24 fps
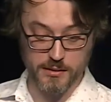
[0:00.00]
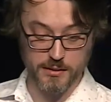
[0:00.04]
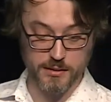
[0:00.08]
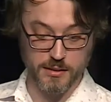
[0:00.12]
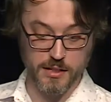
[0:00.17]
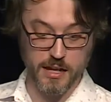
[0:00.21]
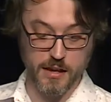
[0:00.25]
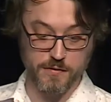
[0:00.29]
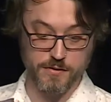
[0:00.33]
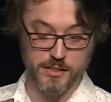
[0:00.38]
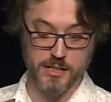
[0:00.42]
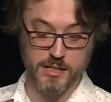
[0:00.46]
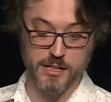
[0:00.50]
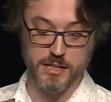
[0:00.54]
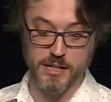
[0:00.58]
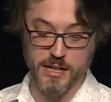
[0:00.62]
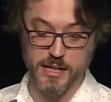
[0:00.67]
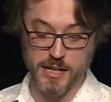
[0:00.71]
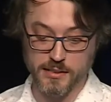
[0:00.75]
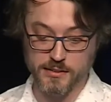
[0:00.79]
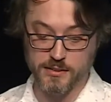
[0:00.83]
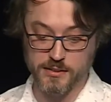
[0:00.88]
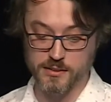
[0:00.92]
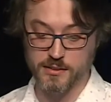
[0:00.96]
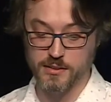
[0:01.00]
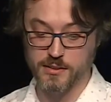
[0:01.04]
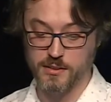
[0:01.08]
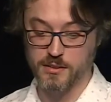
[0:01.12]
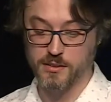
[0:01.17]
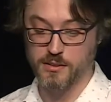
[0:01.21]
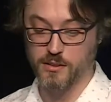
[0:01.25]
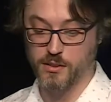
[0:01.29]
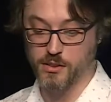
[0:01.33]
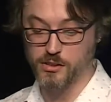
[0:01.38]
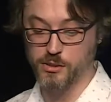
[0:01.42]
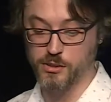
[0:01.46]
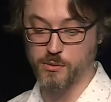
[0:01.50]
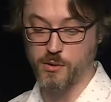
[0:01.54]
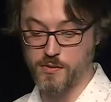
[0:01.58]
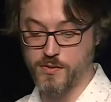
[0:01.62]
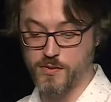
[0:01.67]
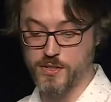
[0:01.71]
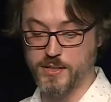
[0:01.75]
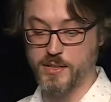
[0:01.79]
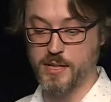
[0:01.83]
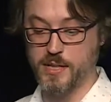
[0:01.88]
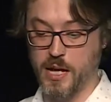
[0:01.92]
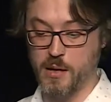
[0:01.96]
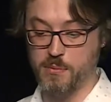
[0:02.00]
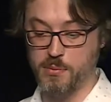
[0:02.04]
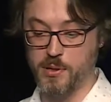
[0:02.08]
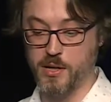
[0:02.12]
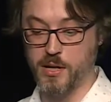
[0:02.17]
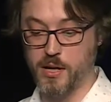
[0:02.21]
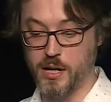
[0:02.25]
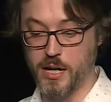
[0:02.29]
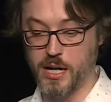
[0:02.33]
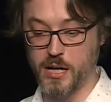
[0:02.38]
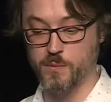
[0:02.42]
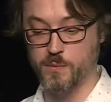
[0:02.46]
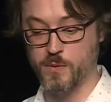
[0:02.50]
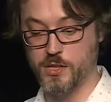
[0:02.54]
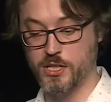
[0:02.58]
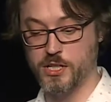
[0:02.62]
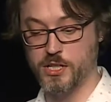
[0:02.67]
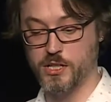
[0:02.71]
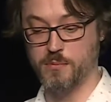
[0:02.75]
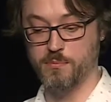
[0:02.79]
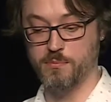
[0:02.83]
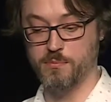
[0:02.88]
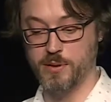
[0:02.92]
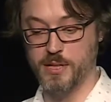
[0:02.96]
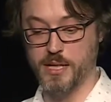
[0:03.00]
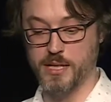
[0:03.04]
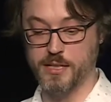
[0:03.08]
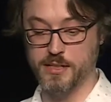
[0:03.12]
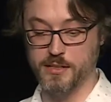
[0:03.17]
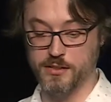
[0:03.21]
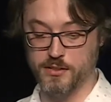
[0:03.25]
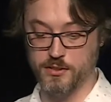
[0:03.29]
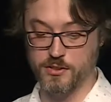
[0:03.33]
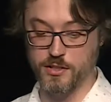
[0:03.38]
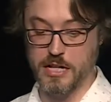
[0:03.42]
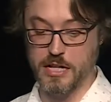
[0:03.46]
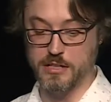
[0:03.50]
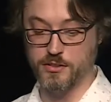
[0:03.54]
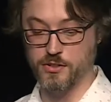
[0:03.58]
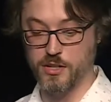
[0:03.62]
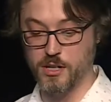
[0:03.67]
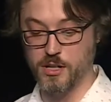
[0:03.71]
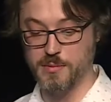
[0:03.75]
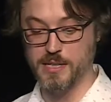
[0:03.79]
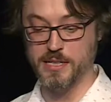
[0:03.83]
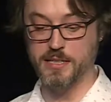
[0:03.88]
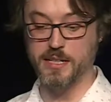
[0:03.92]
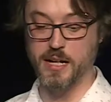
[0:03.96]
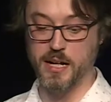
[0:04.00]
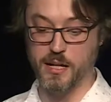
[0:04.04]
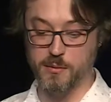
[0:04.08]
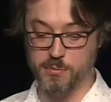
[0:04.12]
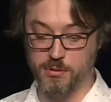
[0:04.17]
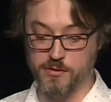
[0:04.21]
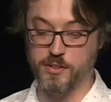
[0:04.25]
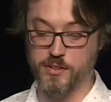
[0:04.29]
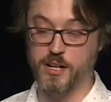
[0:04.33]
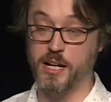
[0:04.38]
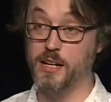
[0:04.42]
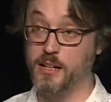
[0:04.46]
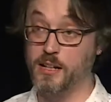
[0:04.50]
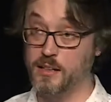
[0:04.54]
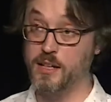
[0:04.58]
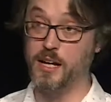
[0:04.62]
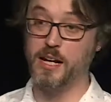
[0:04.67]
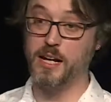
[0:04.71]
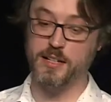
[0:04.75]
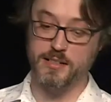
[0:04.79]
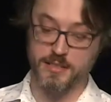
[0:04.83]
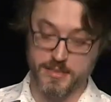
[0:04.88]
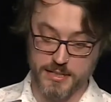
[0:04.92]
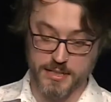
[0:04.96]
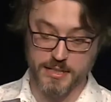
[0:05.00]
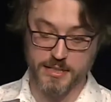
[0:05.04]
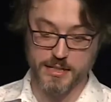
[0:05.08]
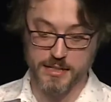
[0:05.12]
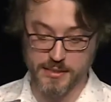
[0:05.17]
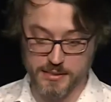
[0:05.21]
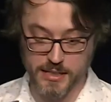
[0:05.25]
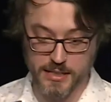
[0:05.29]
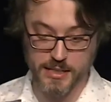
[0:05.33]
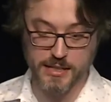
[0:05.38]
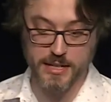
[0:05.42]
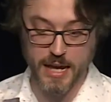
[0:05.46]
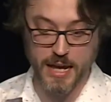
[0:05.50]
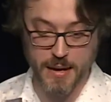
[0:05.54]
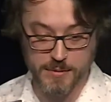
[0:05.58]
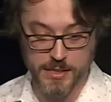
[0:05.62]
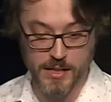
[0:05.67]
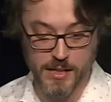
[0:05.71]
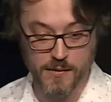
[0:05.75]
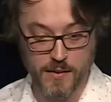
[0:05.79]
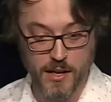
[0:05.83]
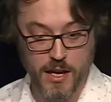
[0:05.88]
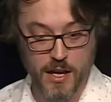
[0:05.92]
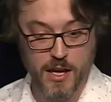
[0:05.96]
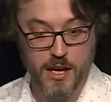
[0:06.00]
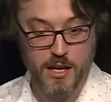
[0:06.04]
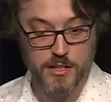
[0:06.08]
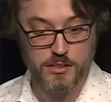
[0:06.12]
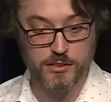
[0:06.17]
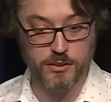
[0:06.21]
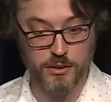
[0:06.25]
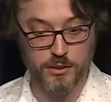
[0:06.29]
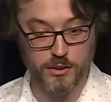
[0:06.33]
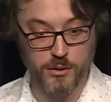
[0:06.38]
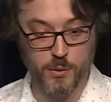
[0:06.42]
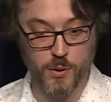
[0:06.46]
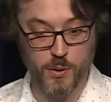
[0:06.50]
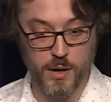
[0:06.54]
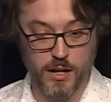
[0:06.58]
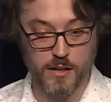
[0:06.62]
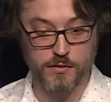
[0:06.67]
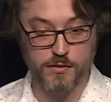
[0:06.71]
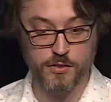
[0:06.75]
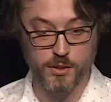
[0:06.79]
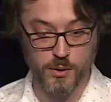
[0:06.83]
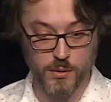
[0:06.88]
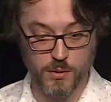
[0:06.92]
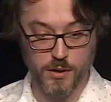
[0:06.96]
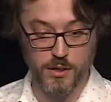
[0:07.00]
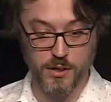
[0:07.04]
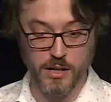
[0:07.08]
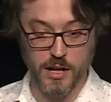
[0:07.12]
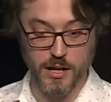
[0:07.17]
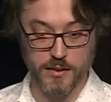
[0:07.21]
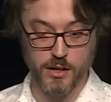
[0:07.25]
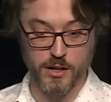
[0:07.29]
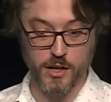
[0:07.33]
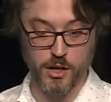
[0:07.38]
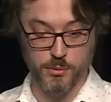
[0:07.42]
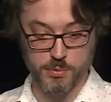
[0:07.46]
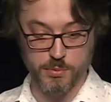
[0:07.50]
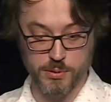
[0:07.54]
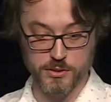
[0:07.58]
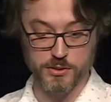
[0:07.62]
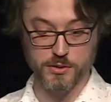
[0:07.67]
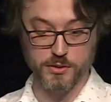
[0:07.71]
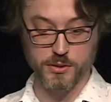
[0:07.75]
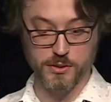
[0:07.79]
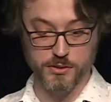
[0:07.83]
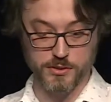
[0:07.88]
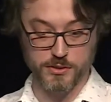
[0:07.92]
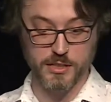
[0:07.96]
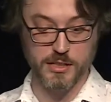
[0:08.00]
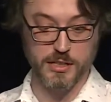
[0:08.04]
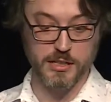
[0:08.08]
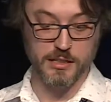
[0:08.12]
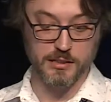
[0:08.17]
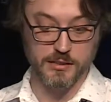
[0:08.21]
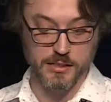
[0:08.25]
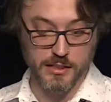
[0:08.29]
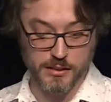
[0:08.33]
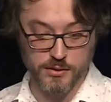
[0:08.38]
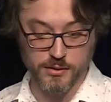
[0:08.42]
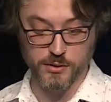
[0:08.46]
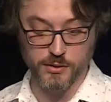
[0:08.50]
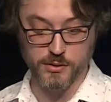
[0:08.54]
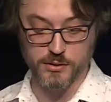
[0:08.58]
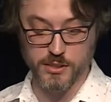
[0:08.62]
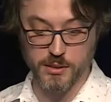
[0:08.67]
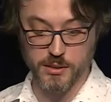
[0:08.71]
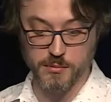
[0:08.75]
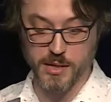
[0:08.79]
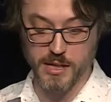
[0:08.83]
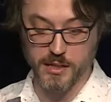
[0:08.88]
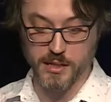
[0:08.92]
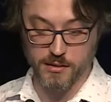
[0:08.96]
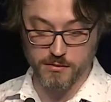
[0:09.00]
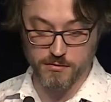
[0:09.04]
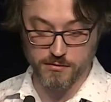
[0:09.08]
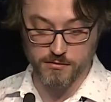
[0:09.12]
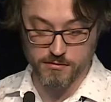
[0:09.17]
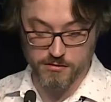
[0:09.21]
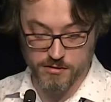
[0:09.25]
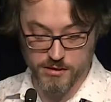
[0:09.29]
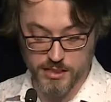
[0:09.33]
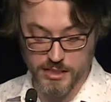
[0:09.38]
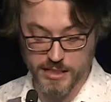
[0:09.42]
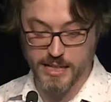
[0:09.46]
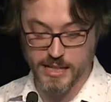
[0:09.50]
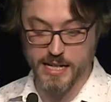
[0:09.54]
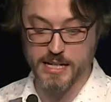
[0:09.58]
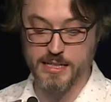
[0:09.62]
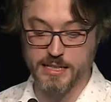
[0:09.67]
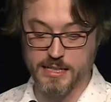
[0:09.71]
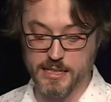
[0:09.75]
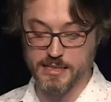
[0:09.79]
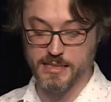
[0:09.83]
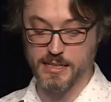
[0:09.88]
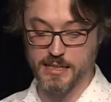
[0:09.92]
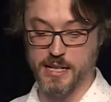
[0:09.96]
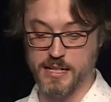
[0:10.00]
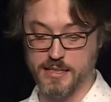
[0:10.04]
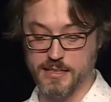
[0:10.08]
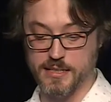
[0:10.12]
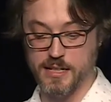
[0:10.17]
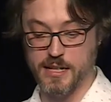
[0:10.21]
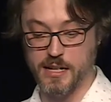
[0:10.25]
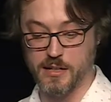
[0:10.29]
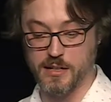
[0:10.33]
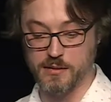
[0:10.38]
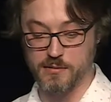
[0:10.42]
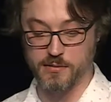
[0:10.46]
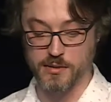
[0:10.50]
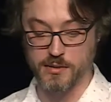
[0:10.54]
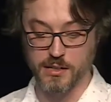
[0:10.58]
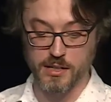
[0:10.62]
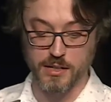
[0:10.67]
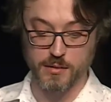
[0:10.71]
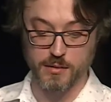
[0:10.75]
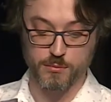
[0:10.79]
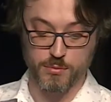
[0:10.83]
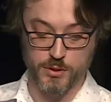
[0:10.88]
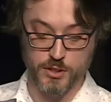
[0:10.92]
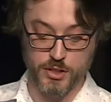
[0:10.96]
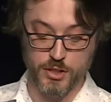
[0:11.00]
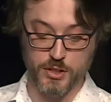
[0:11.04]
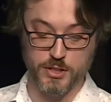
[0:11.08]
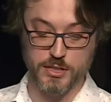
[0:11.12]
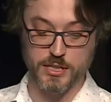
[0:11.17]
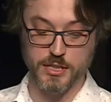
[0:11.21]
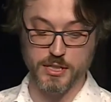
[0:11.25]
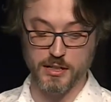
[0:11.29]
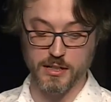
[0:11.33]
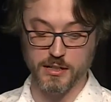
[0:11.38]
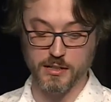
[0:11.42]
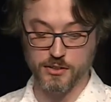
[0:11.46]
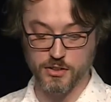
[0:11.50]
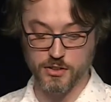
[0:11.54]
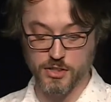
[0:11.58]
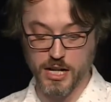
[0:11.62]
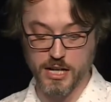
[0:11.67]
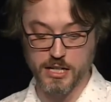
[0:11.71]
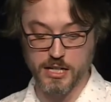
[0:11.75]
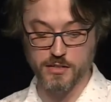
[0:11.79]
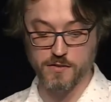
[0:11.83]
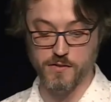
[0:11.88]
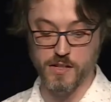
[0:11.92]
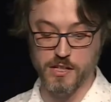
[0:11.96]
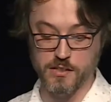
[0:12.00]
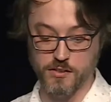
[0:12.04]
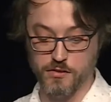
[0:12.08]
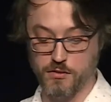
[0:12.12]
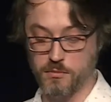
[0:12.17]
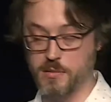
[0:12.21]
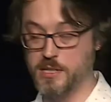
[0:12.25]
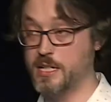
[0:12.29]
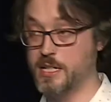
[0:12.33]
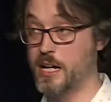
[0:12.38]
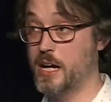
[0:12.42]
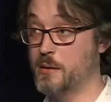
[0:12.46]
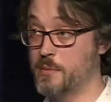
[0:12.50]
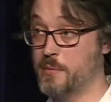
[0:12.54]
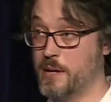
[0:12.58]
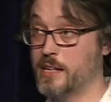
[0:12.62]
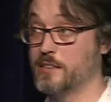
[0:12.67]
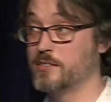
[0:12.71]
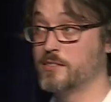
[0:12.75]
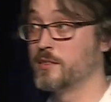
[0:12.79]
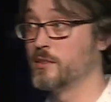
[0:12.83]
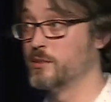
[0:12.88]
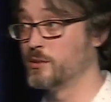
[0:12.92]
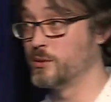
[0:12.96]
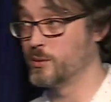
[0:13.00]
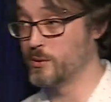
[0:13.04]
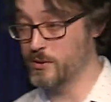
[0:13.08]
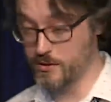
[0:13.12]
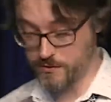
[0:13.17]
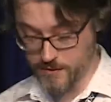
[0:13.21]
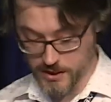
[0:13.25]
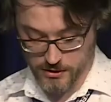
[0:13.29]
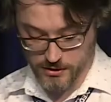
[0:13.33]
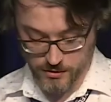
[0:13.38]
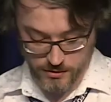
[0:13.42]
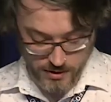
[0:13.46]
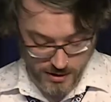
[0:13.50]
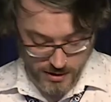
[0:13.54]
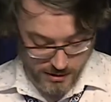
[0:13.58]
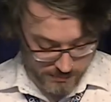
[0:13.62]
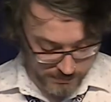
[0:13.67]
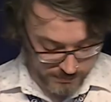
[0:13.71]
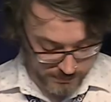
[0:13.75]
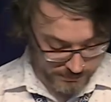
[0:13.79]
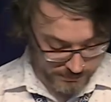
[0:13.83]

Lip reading: Kafka Connect also offers an API in which you can plug a streaming data provider like a CDC adapter. So there are quite a few other open source CDC tools that make it really easy to get started producing change events from a database onto an event stream.